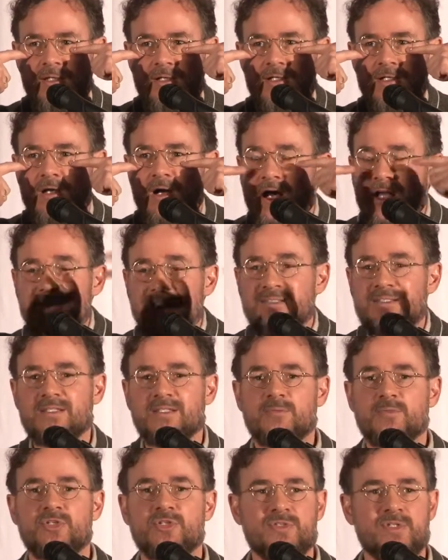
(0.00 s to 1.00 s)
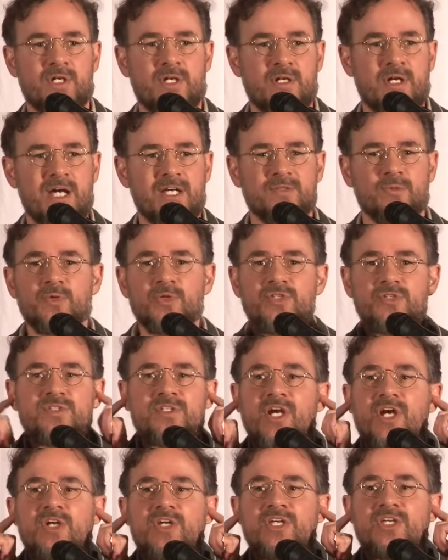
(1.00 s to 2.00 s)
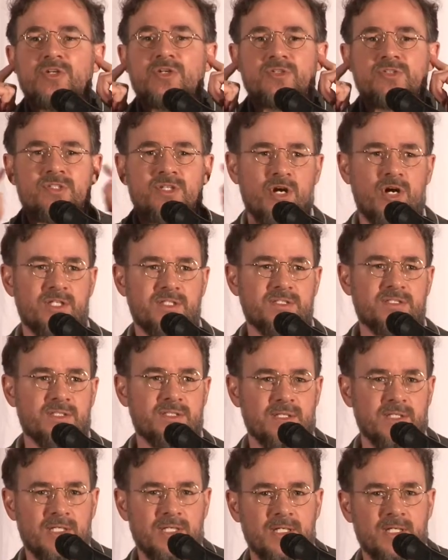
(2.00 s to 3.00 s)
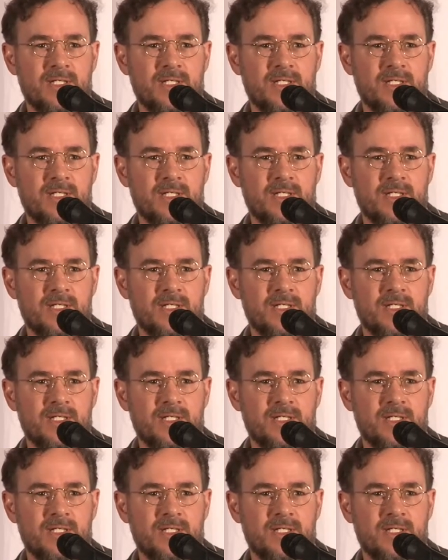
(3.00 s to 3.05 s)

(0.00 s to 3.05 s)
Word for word: Constantly, we're using our eyes. And we're using our ears constantly.